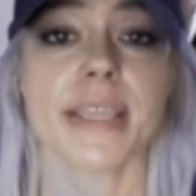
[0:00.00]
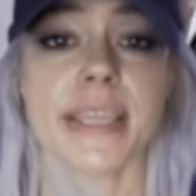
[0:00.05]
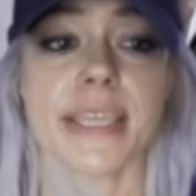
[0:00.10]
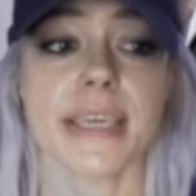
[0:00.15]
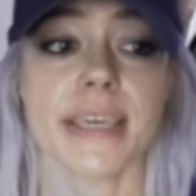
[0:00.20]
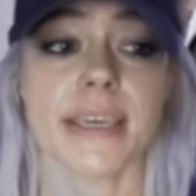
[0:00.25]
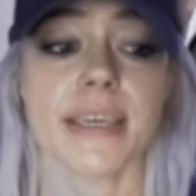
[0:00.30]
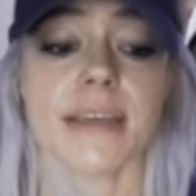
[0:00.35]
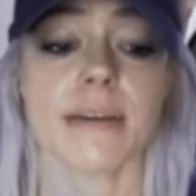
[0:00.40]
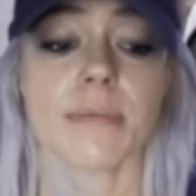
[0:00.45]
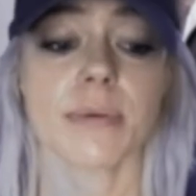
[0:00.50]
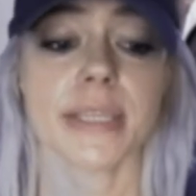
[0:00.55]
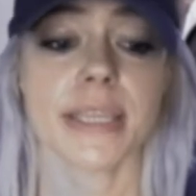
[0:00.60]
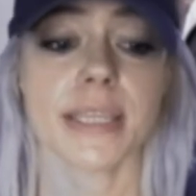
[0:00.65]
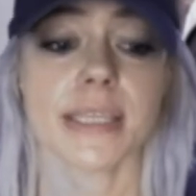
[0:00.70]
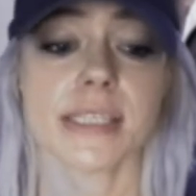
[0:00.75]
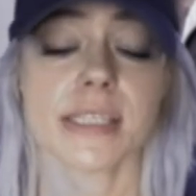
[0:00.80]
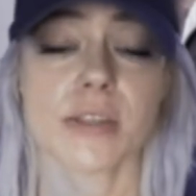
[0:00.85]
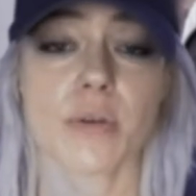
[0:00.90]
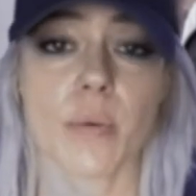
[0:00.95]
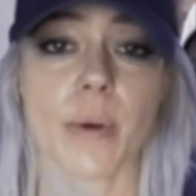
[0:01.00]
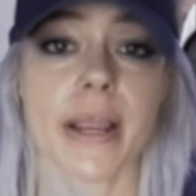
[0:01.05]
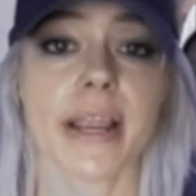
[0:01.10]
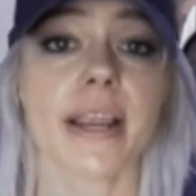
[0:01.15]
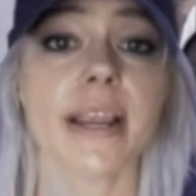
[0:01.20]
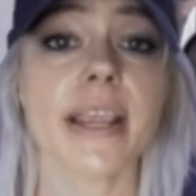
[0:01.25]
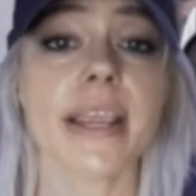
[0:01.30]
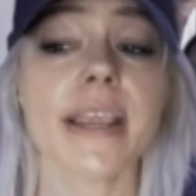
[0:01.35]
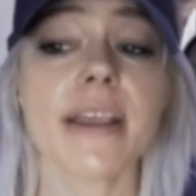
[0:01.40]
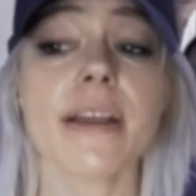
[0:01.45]
the
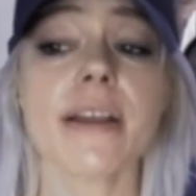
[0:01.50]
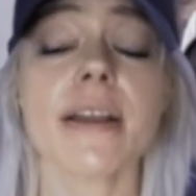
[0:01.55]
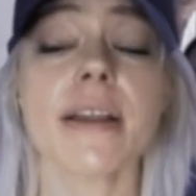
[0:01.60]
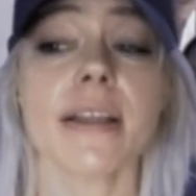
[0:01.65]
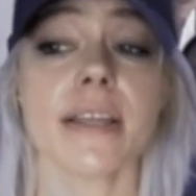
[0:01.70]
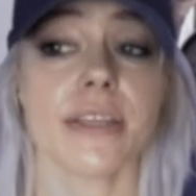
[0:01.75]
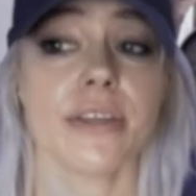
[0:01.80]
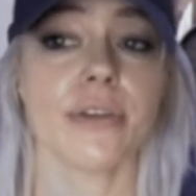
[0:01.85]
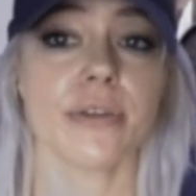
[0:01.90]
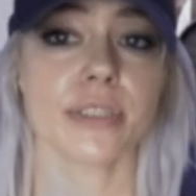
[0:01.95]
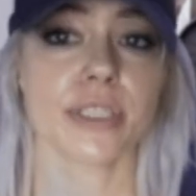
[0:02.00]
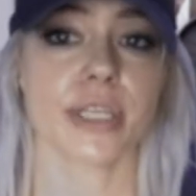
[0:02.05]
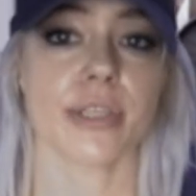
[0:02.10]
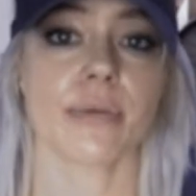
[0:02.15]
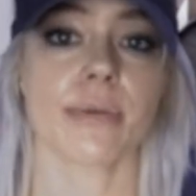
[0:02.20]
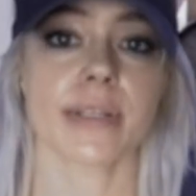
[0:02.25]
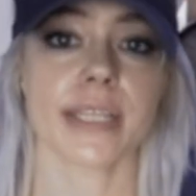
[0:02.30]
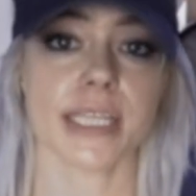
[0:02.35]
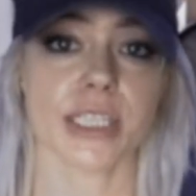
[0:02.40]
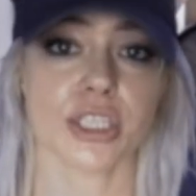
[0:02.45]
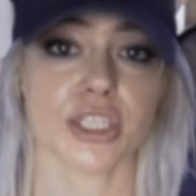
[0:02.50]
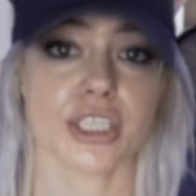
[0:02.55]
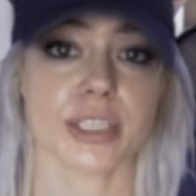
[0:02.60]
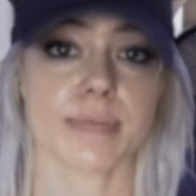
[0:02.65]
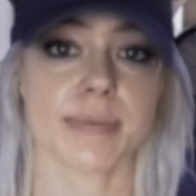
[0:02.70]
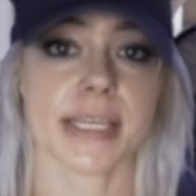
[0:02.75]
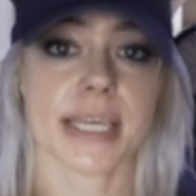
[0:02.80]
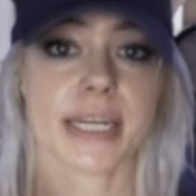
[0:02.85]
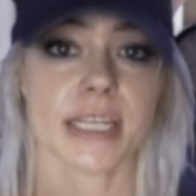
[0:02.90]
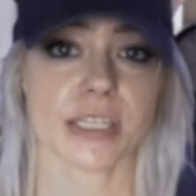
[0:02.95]
square here, usually the
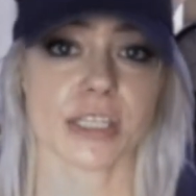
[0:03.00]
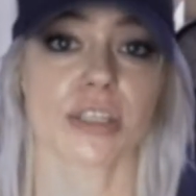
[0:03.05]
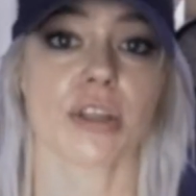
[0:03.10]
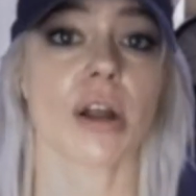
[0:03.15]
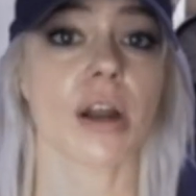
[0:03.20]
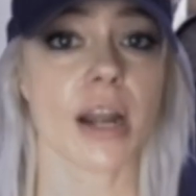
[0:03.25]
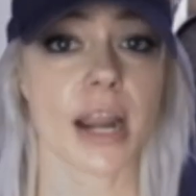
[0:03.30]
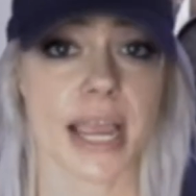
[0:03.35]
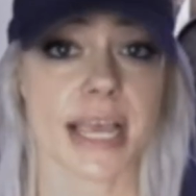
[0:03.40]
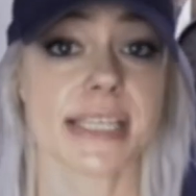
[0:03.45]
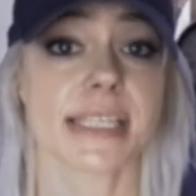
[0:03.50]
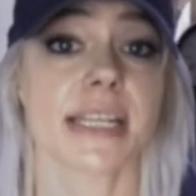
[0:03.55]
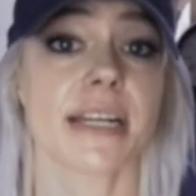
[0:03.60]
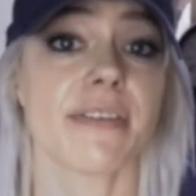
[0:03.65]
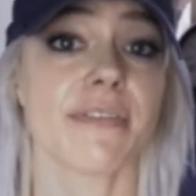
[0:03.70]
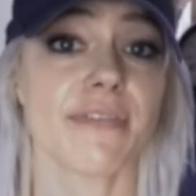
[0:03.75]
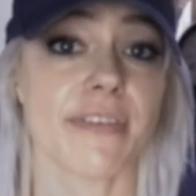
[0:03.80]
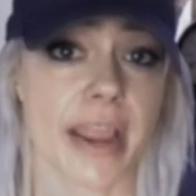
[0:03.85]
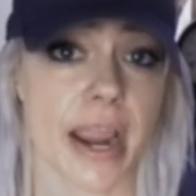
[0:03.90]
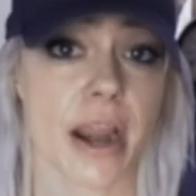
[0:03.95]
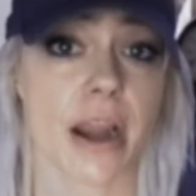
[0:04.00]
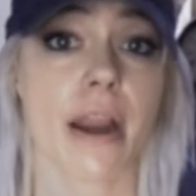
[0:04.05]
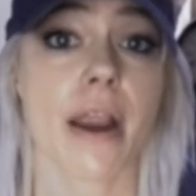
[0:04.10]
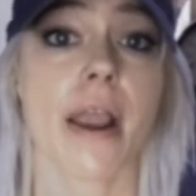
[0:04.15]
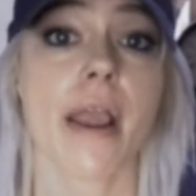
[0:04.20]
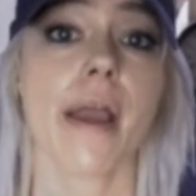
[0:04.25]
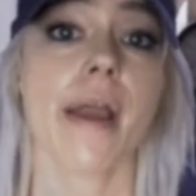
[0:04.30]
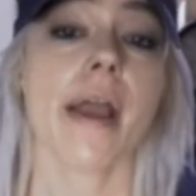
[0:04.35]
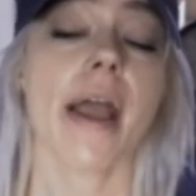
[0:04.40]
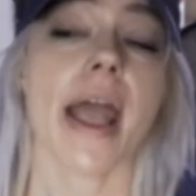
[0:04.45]
relationship's going to start as an affair,
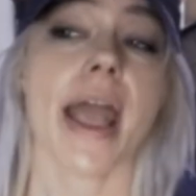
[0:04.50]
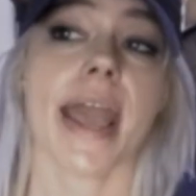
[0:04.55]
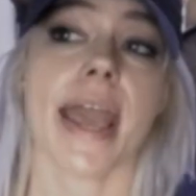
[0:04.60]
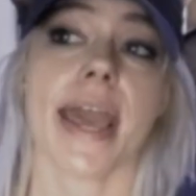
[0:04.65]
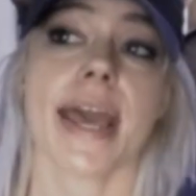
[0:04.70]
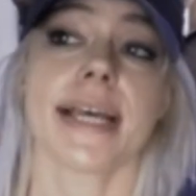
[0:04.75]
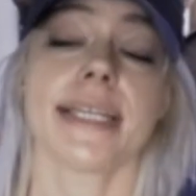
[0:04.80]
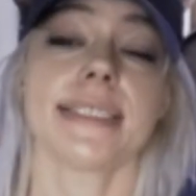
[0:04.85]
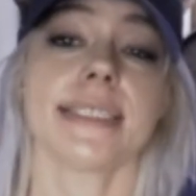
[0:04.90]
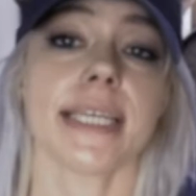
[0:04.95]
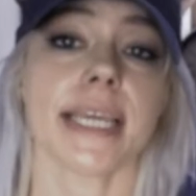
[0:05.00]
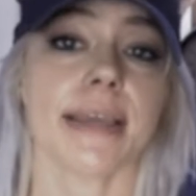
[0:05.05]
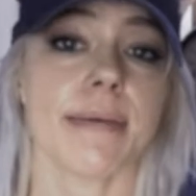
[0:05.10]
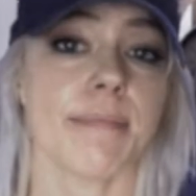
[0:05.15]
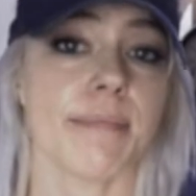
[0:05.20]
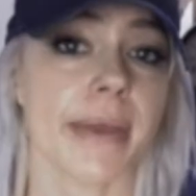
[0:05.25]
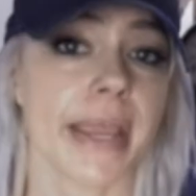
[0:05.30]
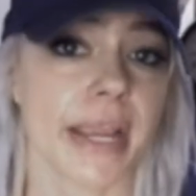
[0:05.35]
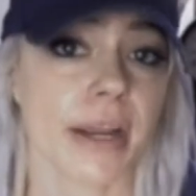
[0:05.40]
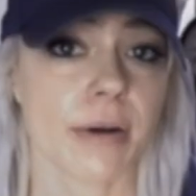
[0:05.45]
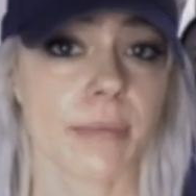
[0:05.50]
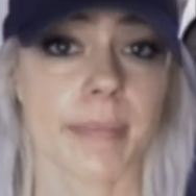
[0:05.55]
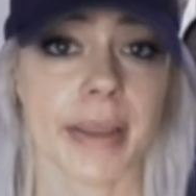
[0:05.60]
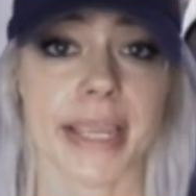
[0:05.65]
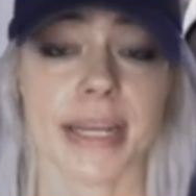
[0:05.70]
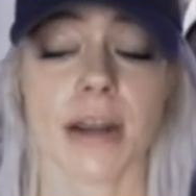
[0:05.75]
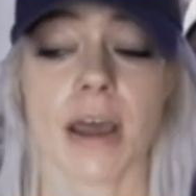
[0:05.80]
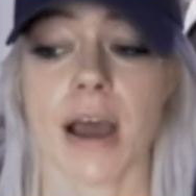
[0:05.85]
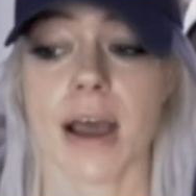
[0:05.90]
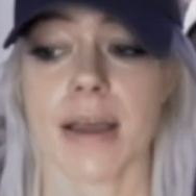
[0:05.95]
and it may or
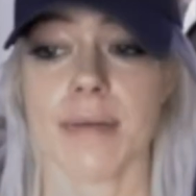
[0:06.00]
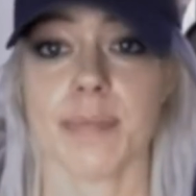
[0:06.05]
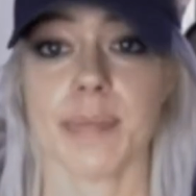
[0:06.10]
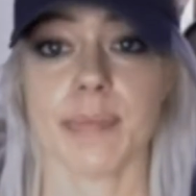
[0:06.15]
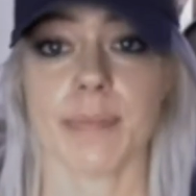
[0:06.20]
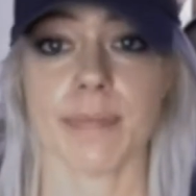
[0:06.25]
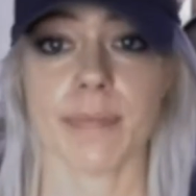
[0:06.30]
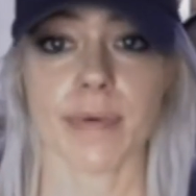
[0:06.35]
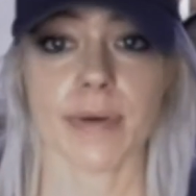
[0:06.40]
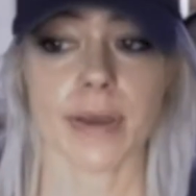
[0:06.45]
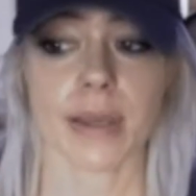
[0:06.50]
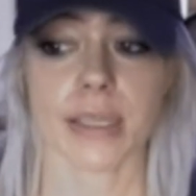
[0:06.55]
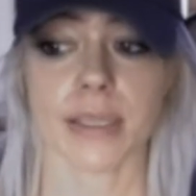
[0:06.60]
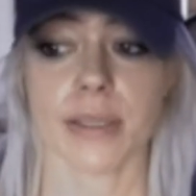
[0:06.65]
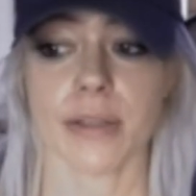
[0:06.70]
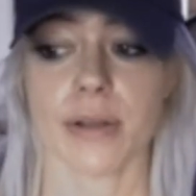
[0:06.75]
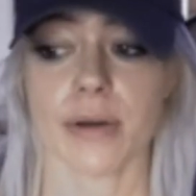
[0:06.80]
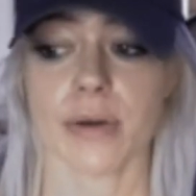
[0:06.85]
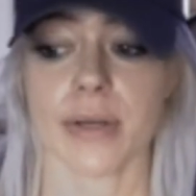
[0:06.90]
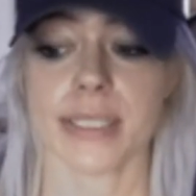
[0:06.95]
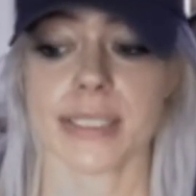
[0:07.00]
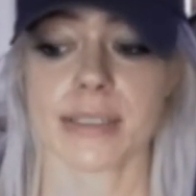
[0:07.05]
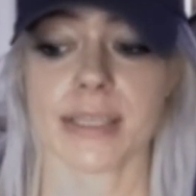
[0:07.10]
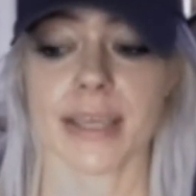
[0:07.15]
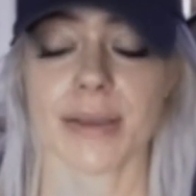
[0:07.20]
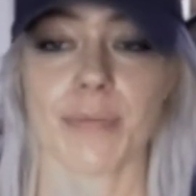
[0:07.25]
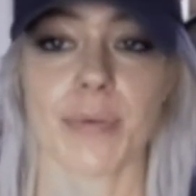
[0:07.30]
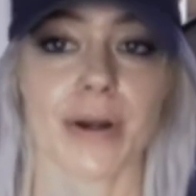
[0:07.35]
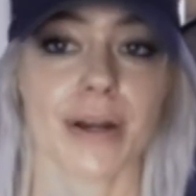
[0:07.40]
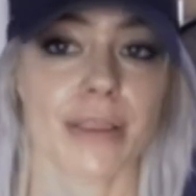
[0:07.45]
may not, you know, it's
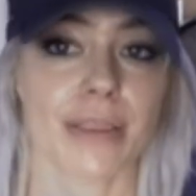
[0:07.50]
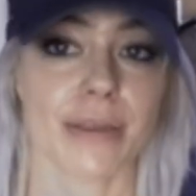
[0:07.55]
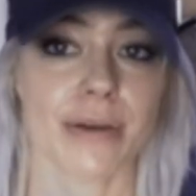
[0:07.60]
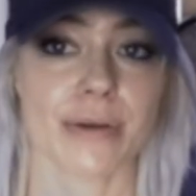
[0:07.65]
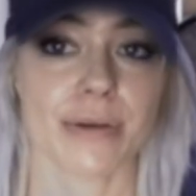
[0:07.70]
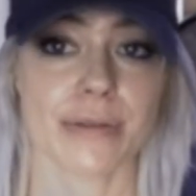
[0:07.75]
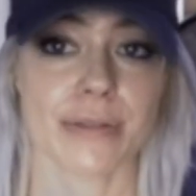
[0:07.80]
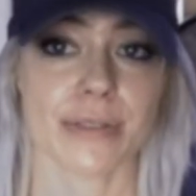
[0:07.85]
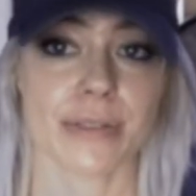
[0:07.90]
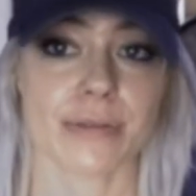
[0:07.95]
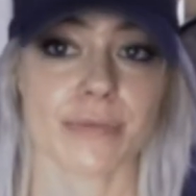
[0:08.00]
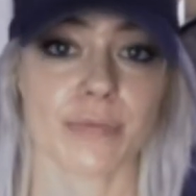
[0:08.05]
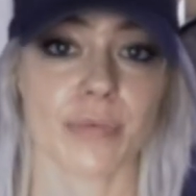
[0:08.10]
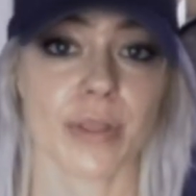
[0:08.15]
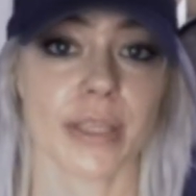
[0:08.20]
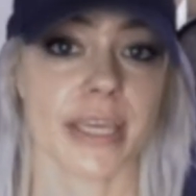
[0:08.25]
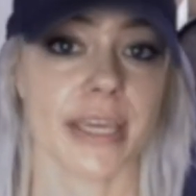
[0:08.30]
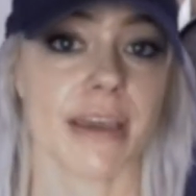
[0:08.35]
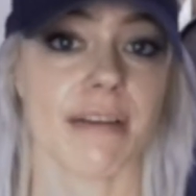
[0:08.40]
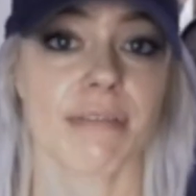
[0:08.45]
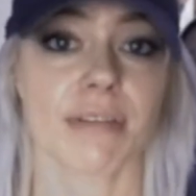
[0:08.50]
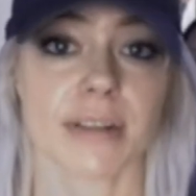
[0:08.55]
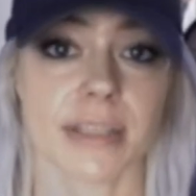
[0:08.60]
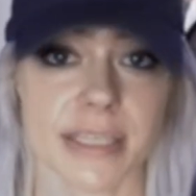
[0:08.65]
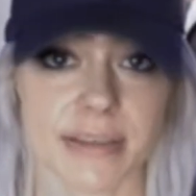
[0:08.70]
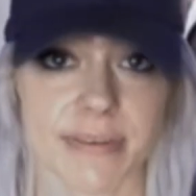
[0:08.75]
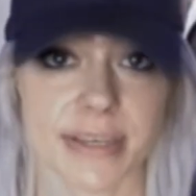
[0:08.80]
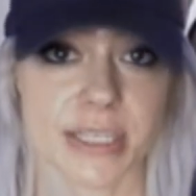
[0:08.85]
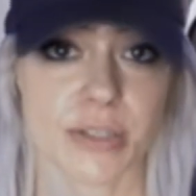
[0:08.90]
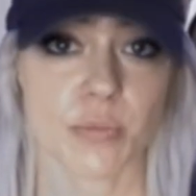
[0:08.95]
like one of those, will he ever
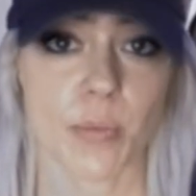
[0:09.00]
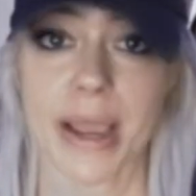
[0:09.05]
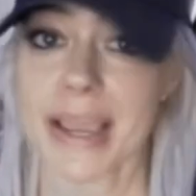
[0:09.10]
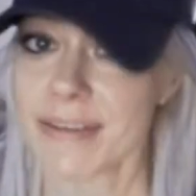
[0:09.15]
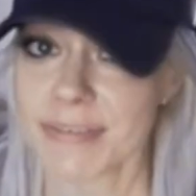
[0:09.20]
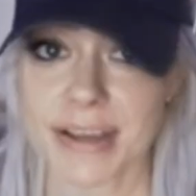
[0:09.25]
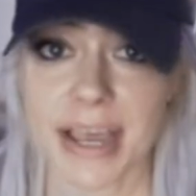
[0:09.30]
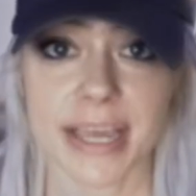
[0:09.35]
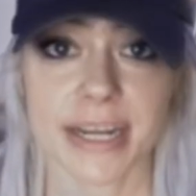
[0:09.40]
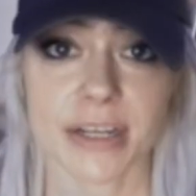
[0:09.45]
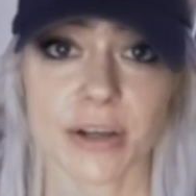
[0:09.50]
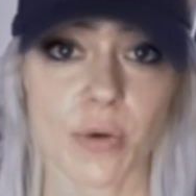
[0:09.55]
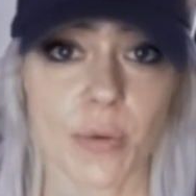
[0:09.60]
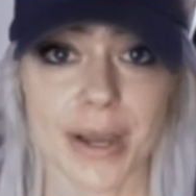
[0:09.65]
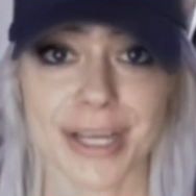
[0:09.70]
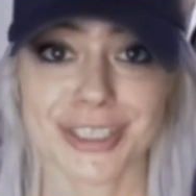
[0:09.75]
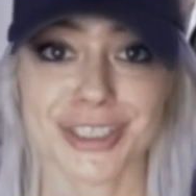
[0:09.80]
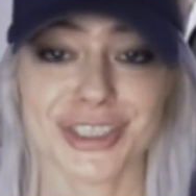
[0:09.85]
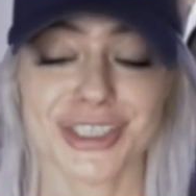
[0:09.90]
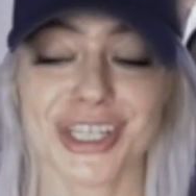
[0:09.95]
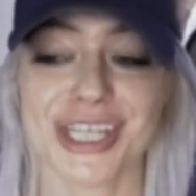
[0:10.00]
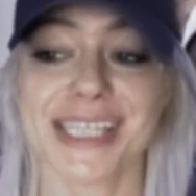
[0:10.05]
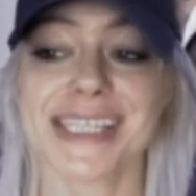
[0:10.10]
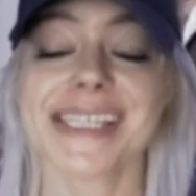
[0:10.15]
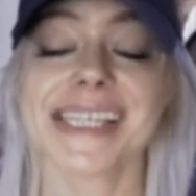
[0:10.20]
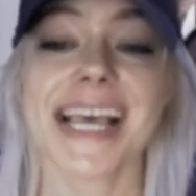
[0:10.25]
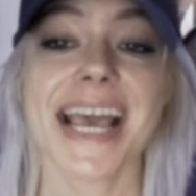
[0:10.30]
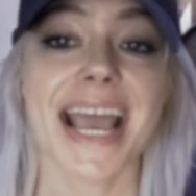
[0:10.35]
leave his wife kind of questions.